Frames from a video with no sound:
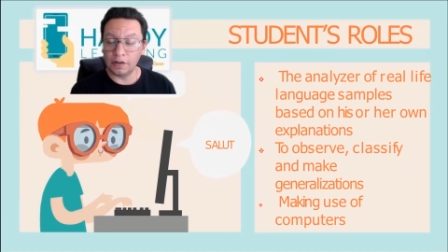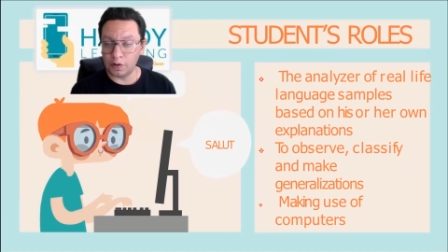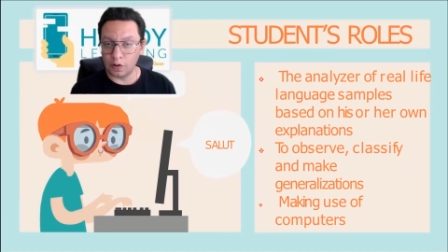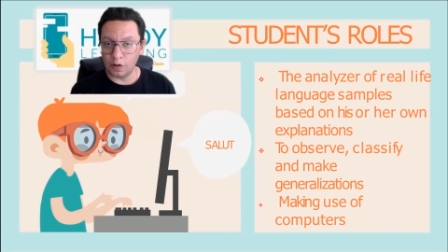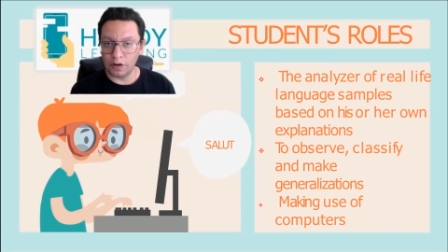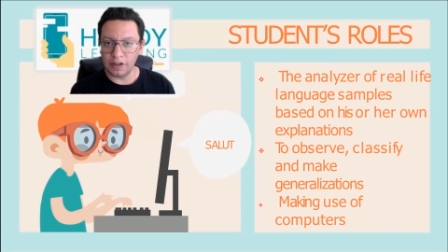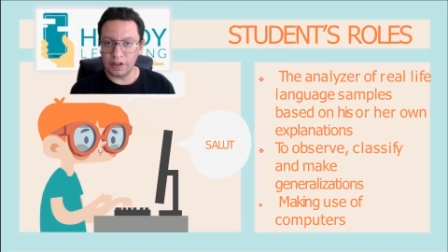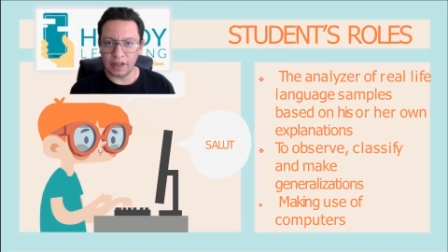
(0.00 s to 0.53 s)
of
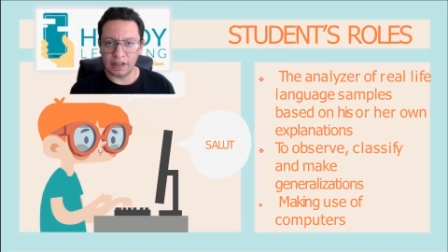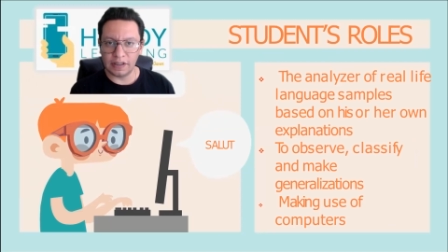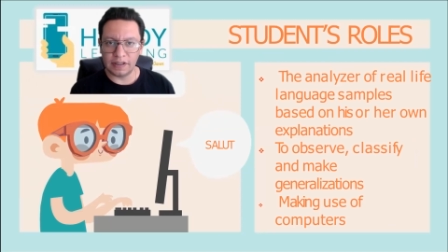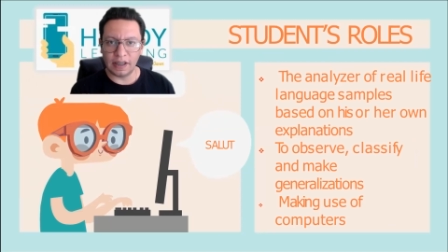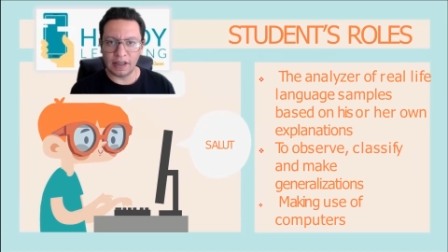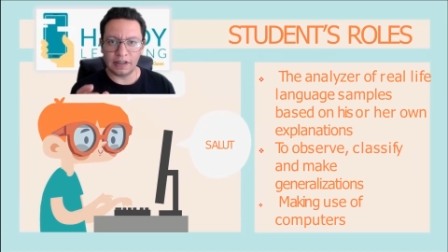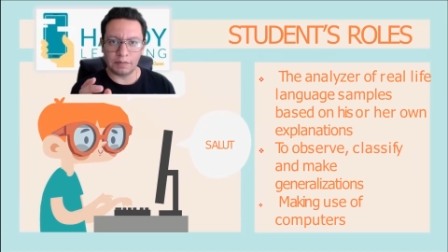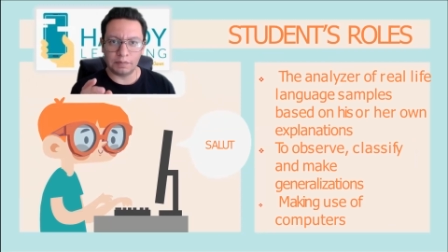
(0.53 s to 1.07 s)
course, it
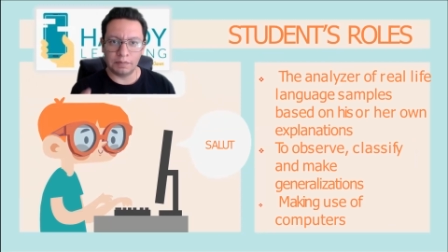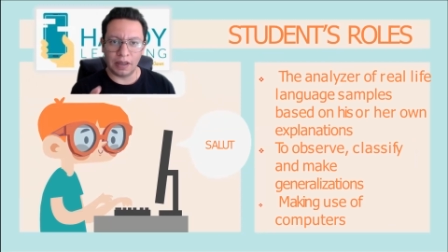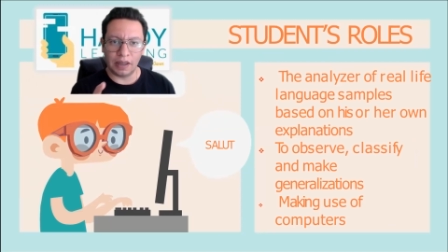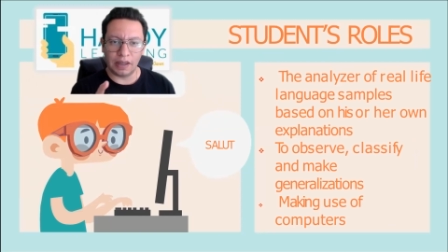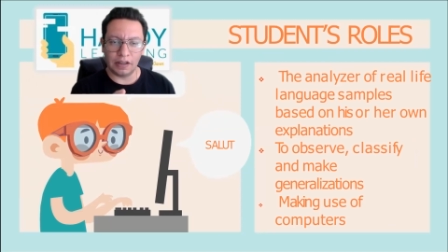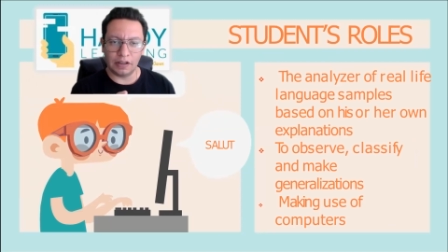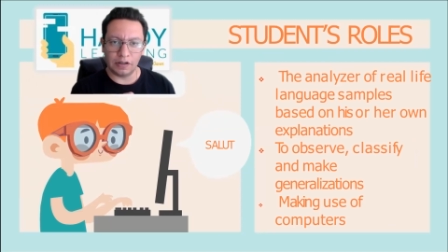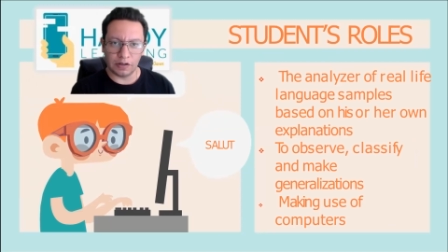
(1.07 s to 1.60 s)
says
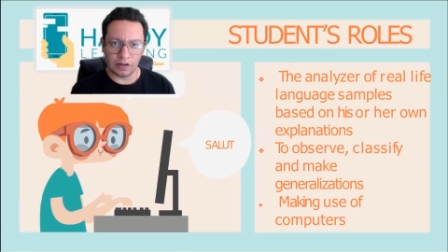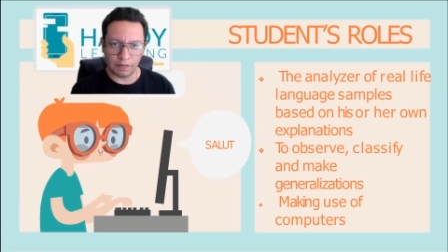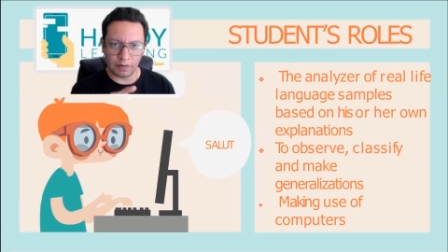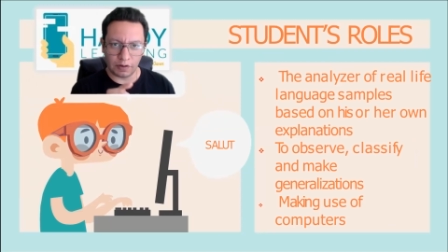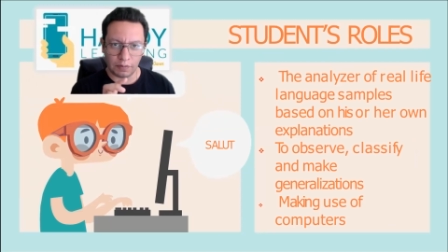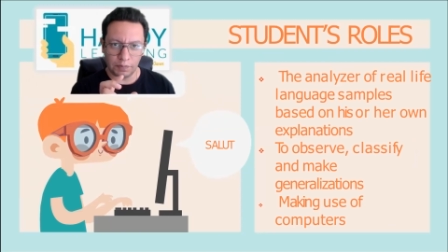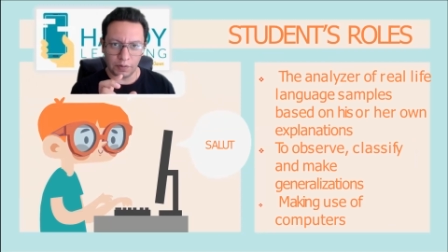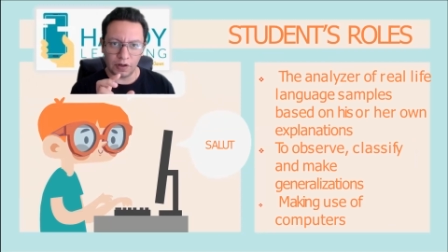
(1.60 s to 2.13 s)
making use of
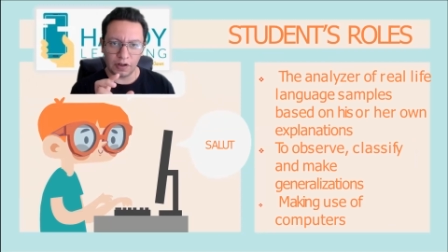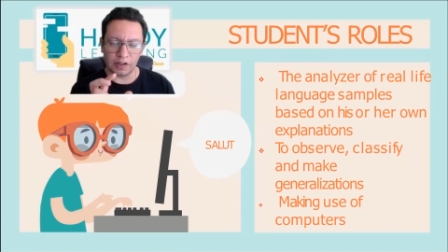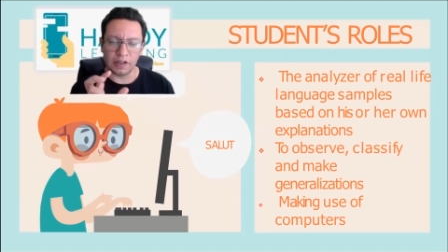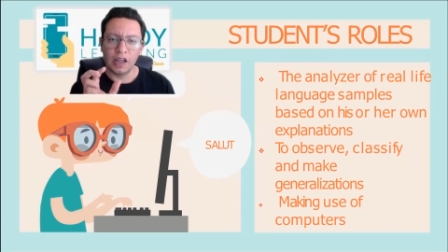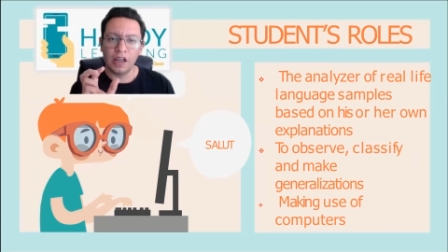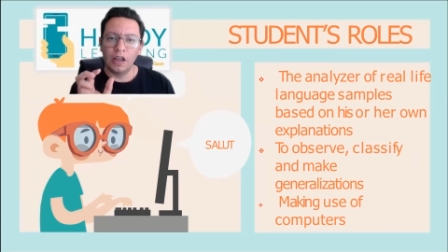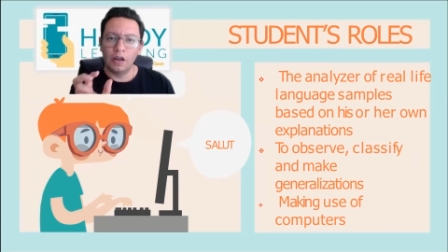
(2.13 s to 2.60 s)
computers.